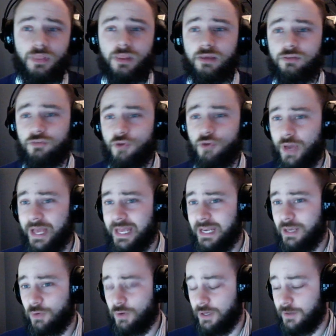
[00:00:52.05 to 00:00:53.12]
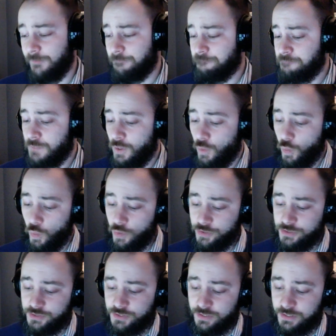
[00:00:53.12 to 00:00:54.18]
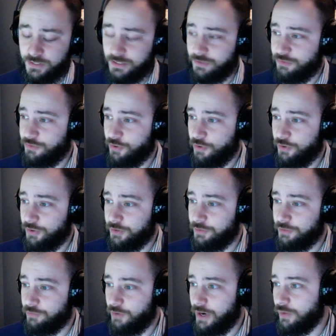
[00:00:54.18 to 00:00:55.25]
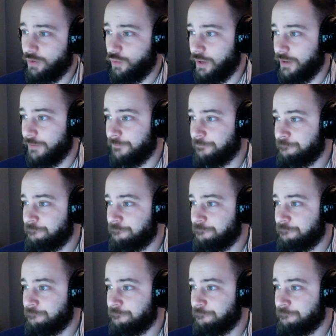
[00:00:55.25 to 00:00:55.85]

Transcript: So anyway, we're just gonna get started right away.